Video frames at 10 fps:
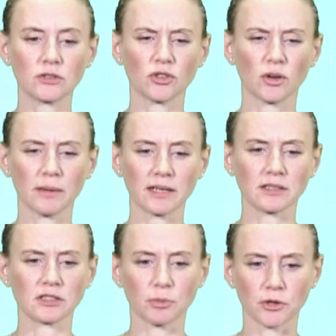To not make
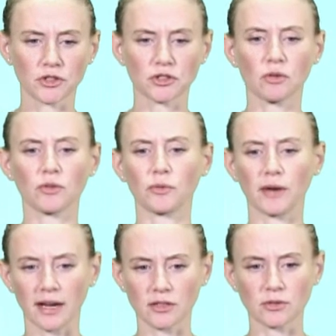things personal and
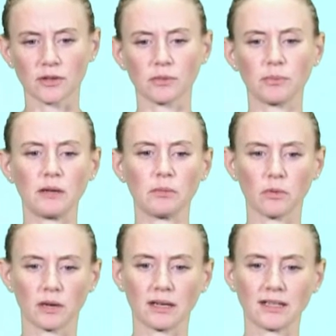react to other people
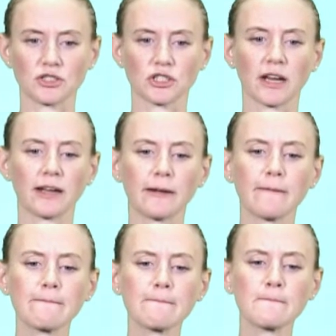when I get
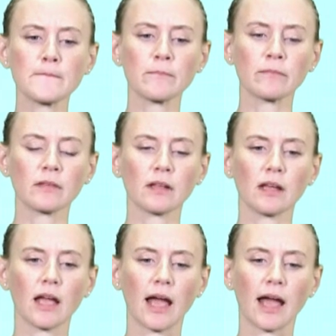shaken.
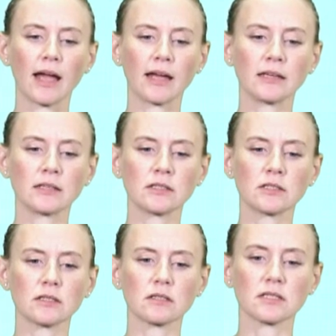
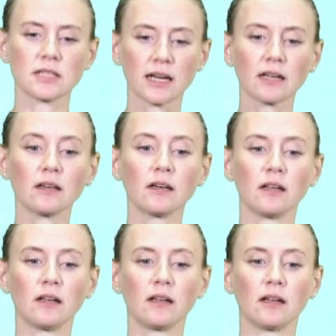And
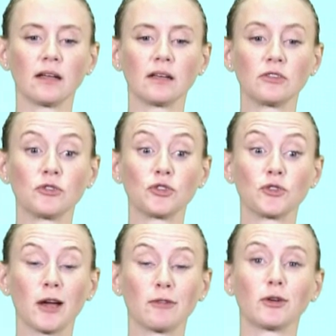secondly is
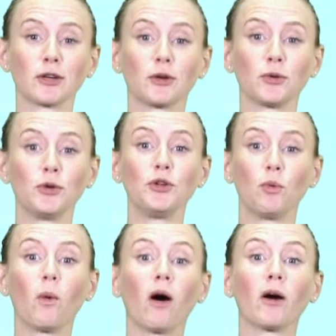to have a look at who
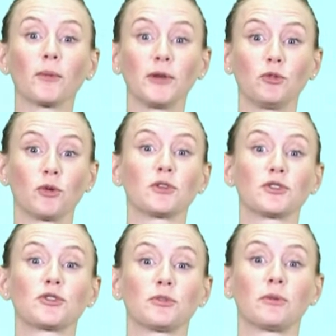you are when you
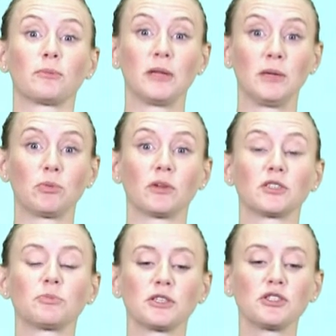answer people,
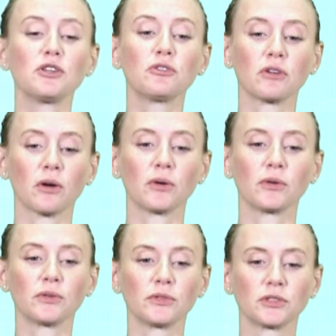especially
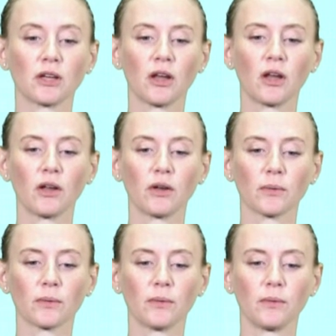those
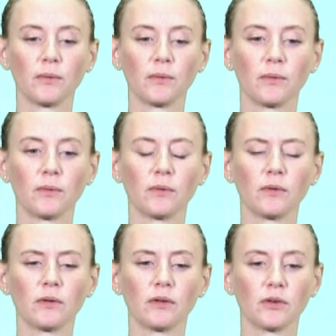who,
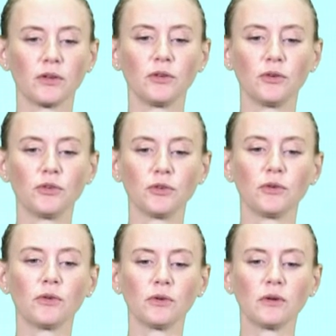you
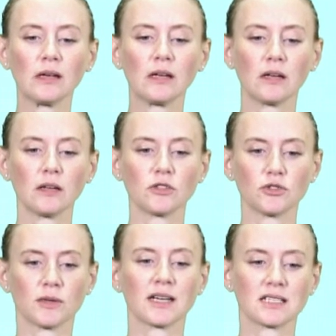do
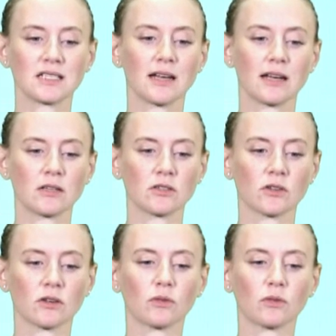to an extent